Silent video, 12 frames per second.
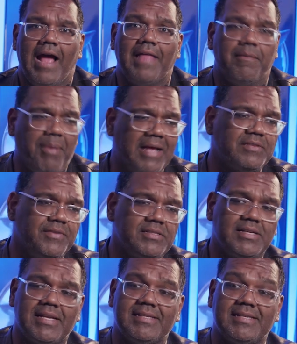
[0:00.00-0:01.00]
and then Paz
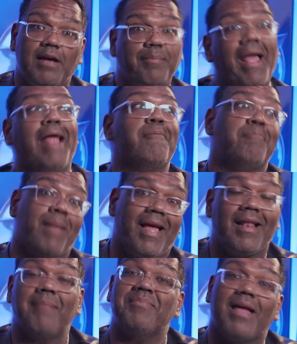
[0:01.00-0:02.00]
Vizsla gets up and
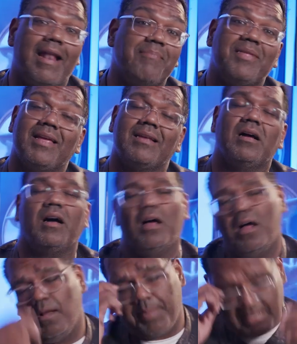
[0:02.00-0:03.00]
I'm thinking, oh,